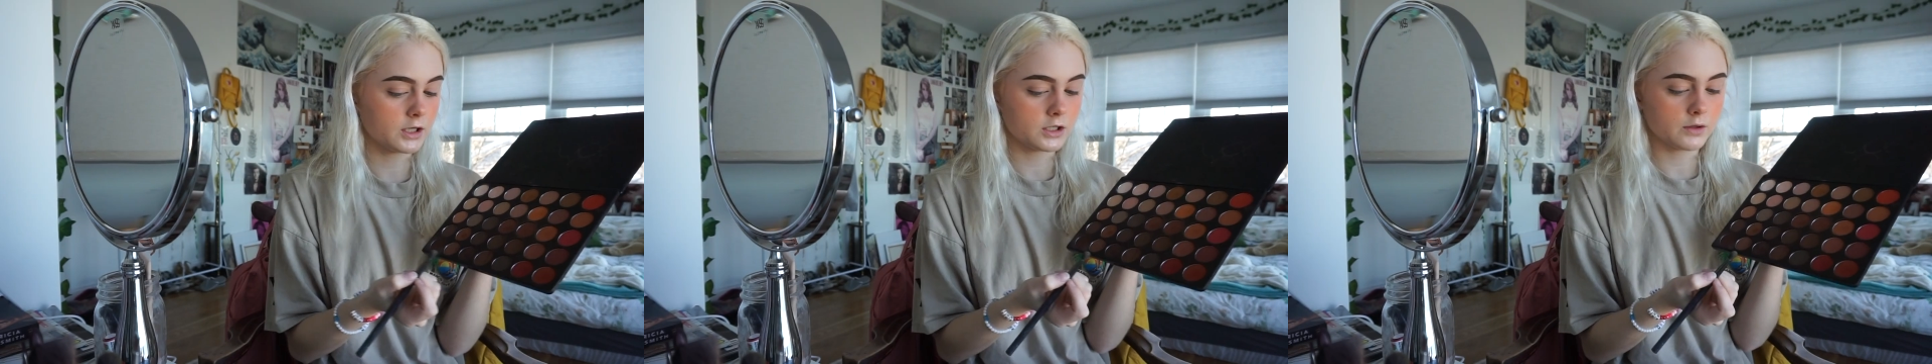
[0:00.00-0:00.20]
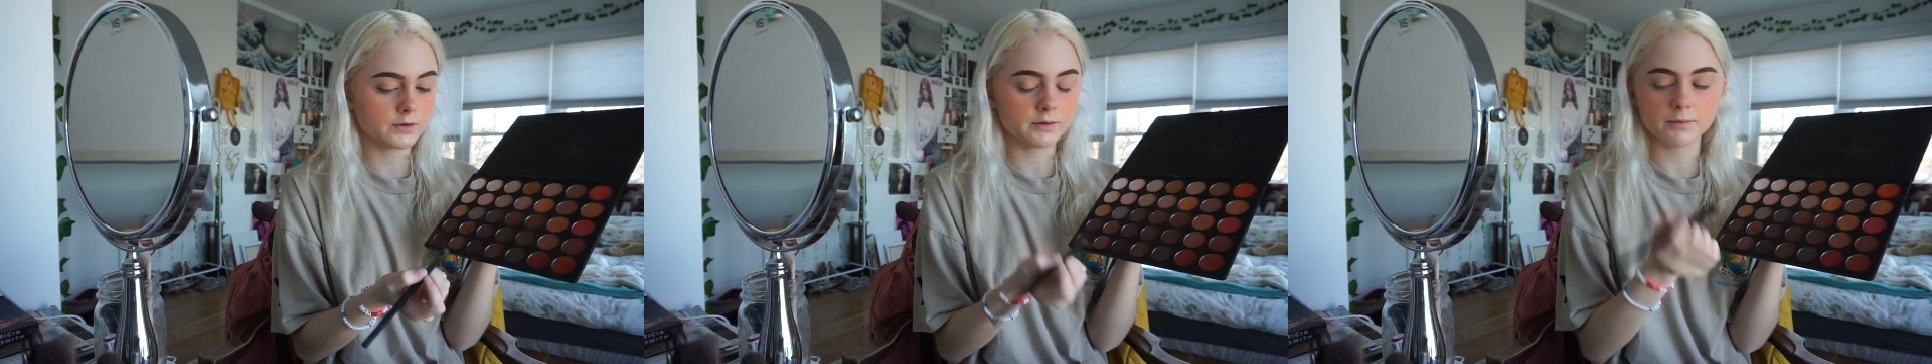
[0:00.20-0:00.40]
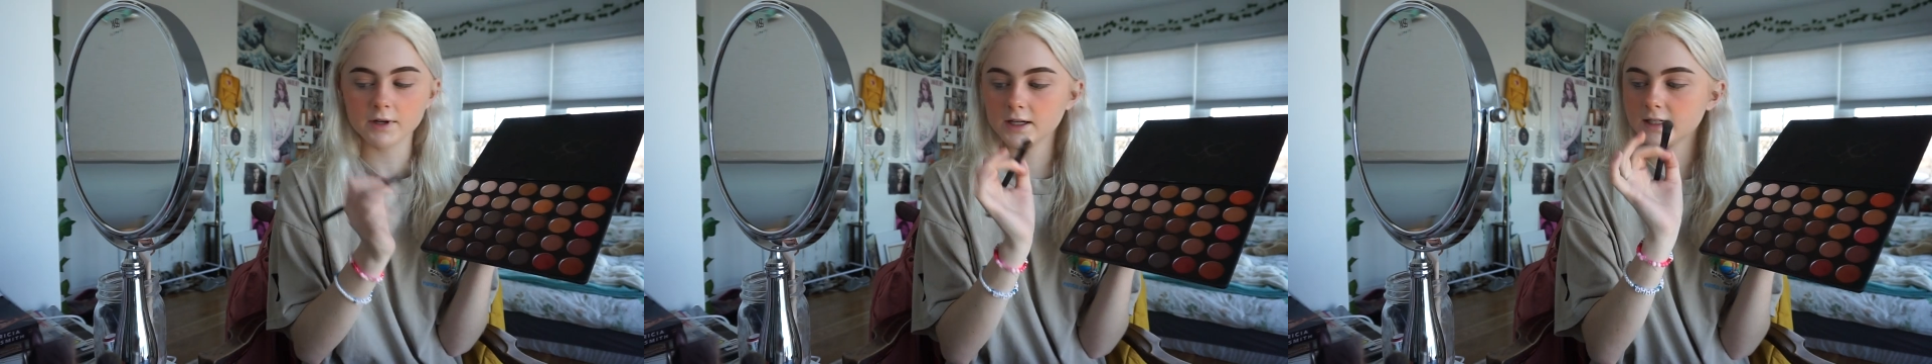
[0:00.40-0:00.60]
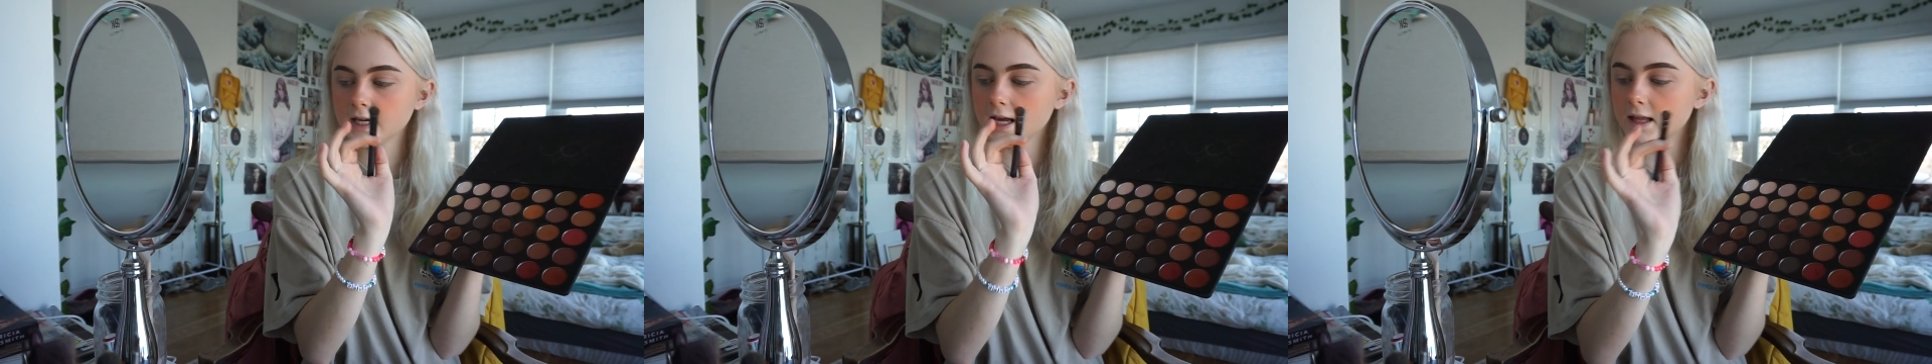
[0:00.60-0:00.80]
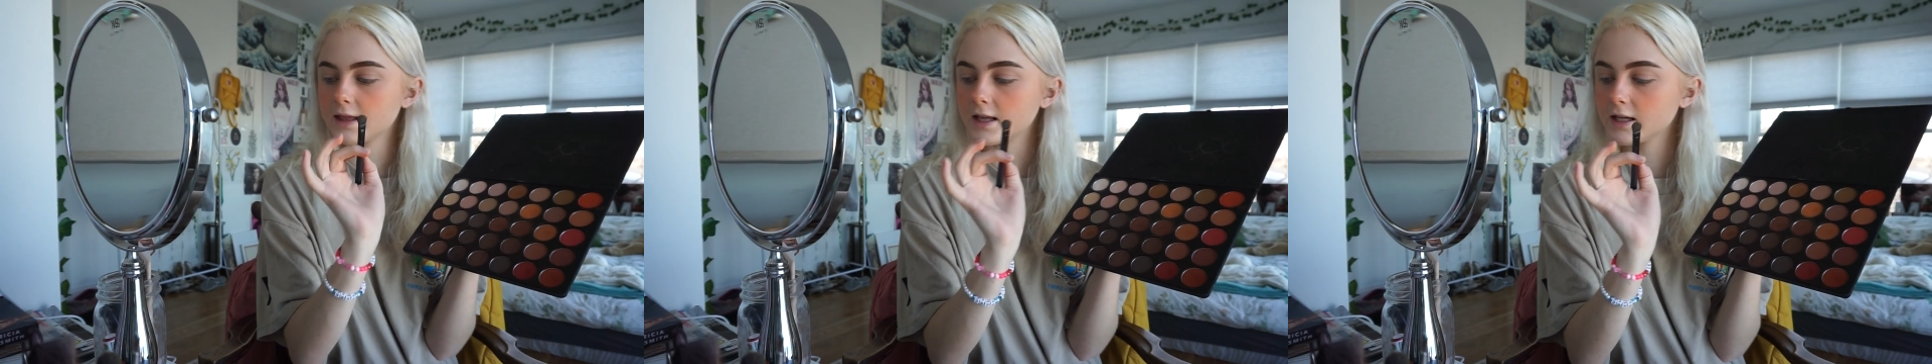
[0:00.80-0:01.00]
Gonna do is I'm gonna
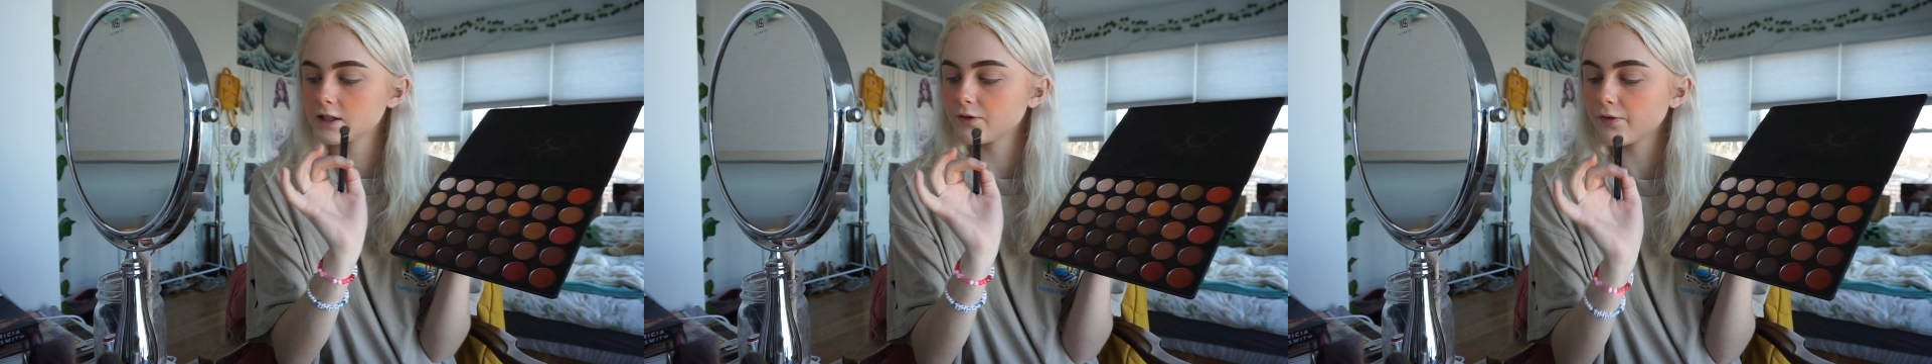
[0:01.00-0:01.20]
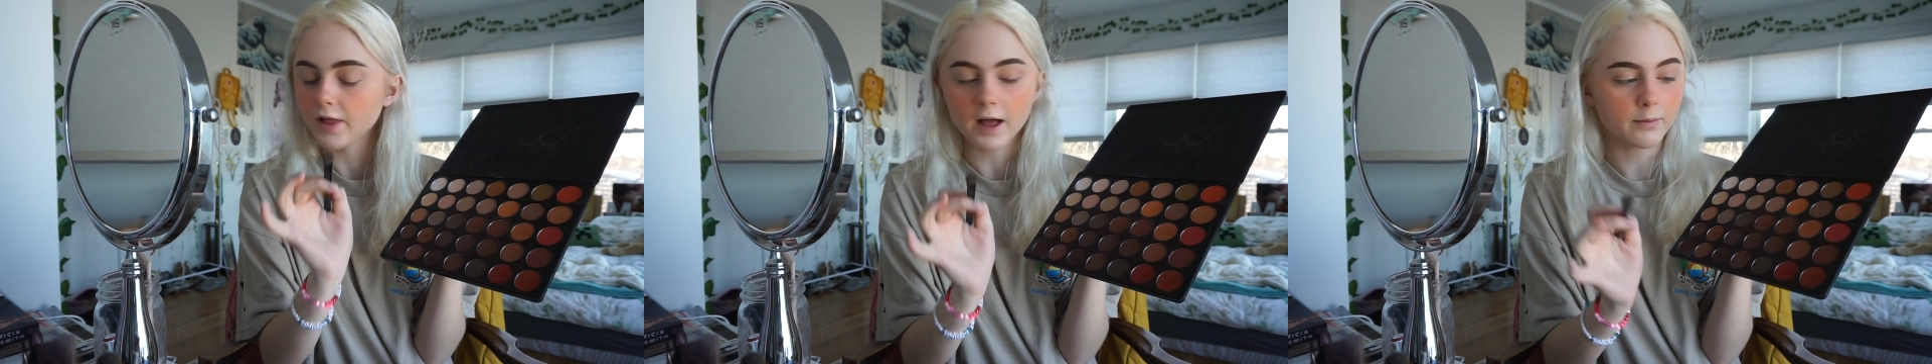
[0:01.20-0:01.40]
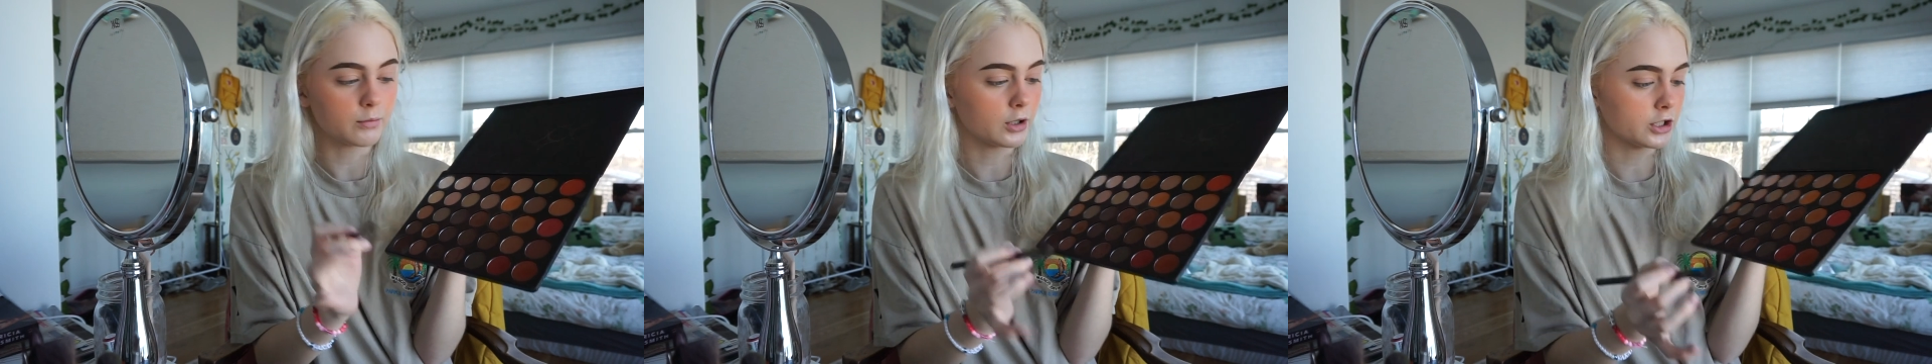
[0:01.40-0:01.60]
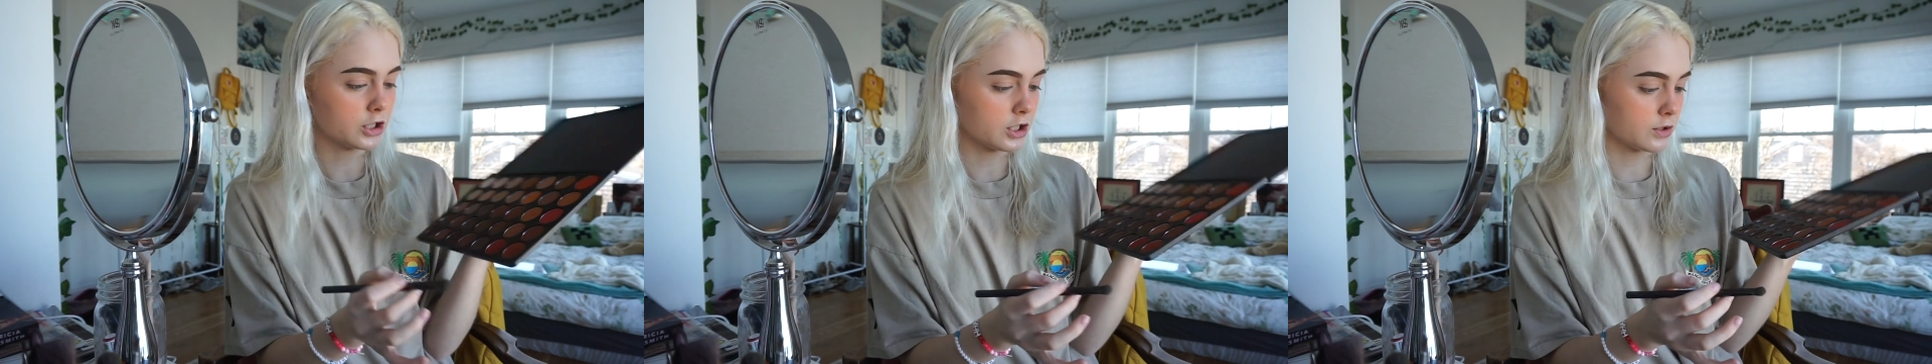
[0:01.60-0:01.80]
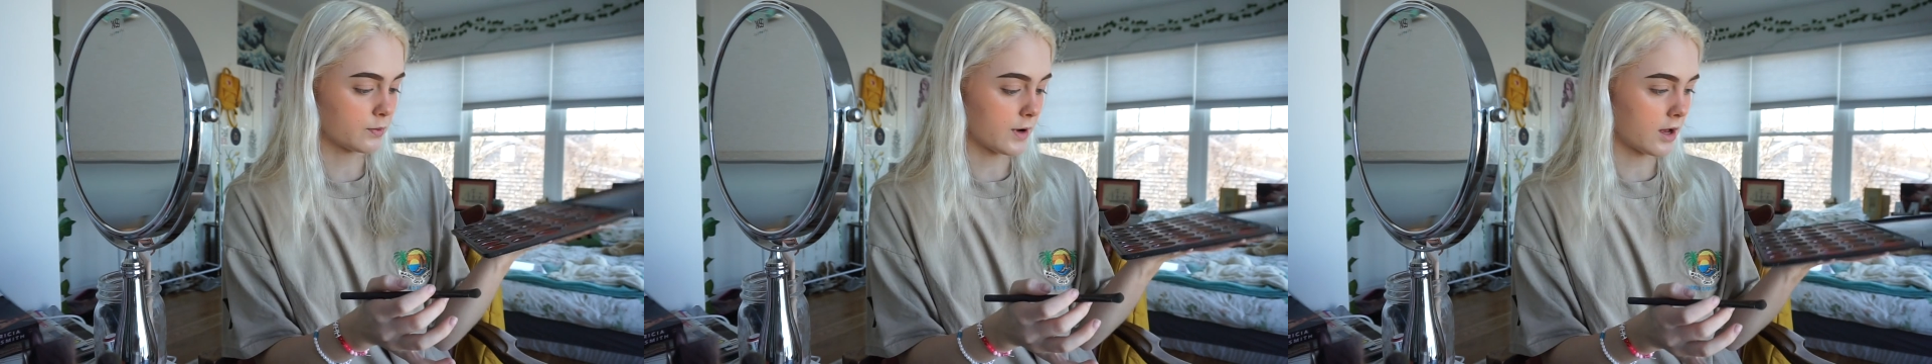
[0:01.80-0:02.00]
take this flat
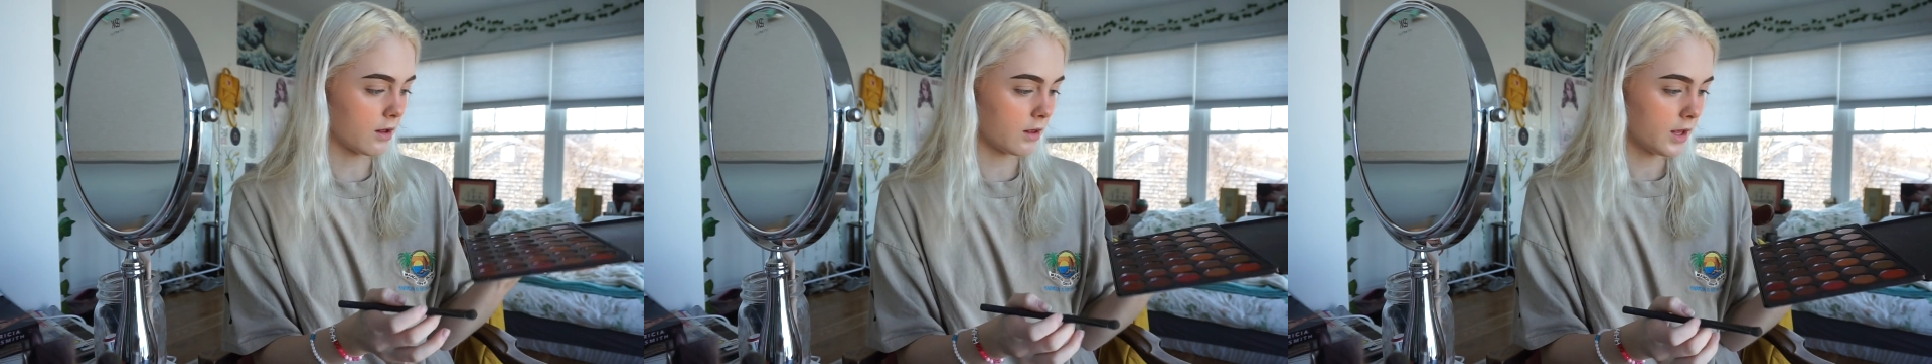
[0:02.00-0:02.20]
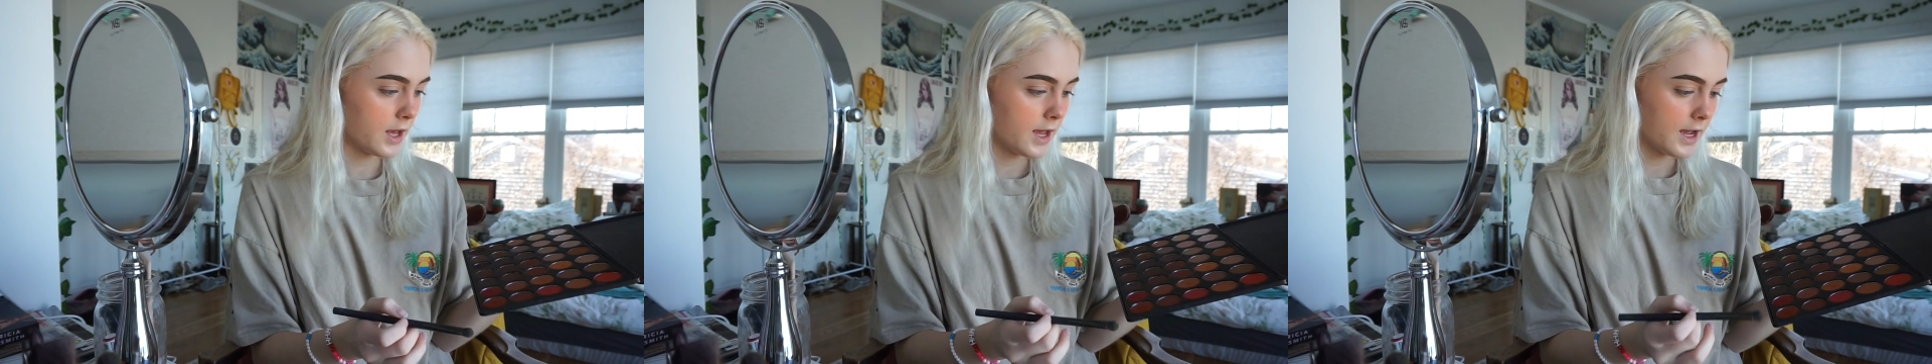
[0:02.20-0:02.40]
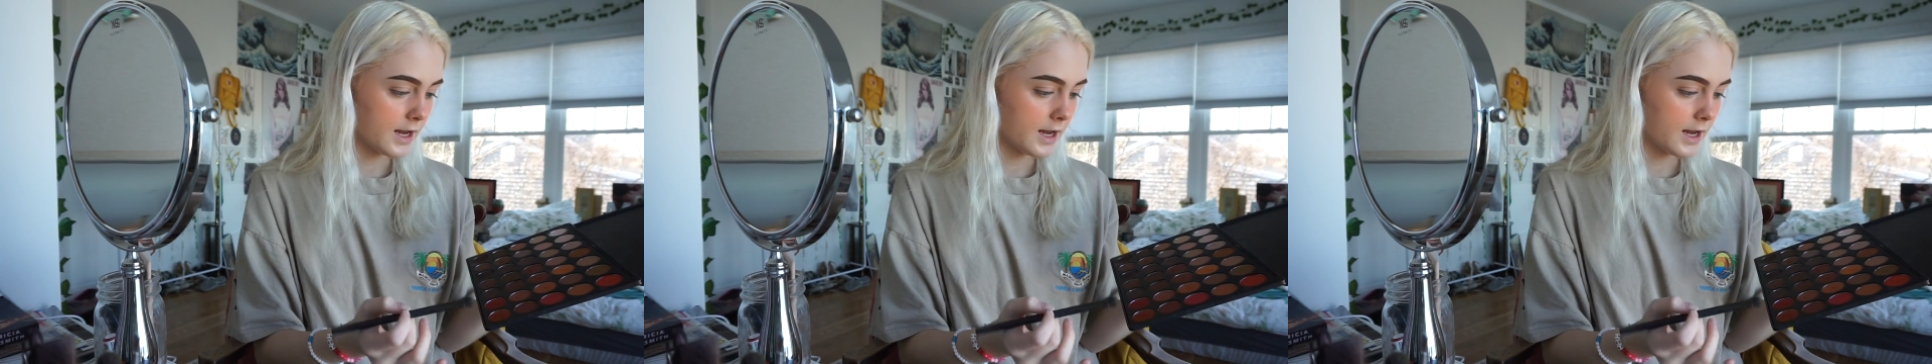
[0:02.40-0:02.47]
brush as well,